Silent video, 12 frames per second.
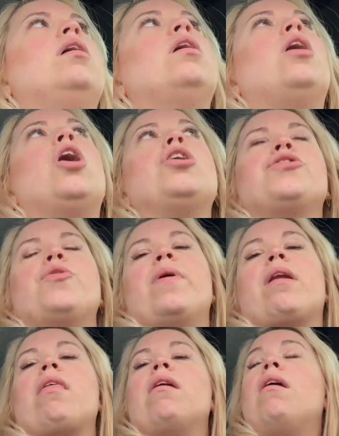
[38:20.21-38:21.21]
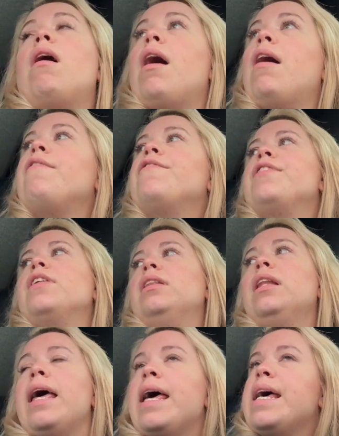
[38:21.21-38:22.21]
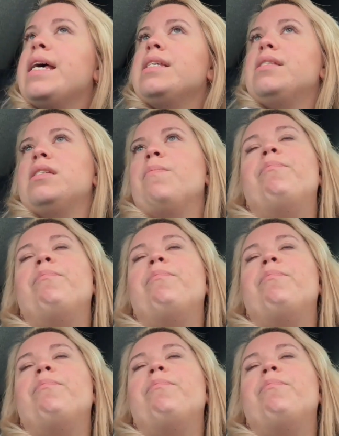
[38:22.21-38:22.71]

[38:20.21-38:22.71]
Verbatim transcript: also went a little off the list.